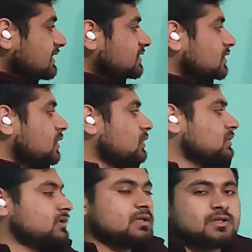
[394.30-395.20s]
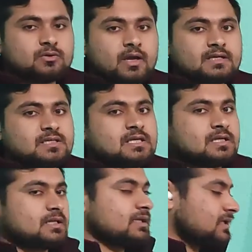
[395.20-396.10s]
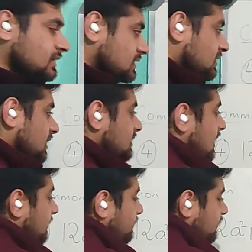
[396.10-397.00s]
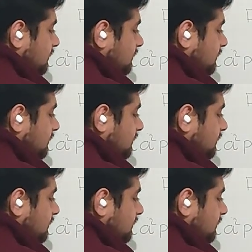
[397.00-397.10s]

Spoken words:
6 go into 18? 3 times.